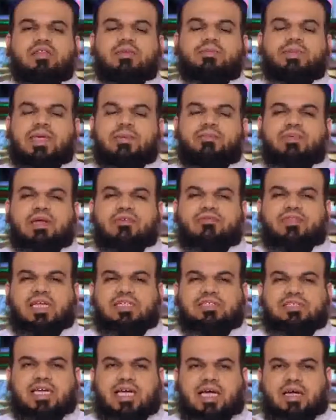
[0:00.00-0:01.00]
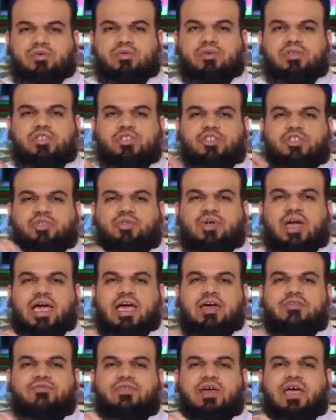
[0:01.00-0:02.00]
a festival, an Eid, a
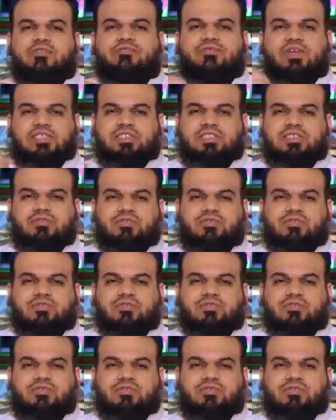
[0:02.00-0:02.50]
festival day,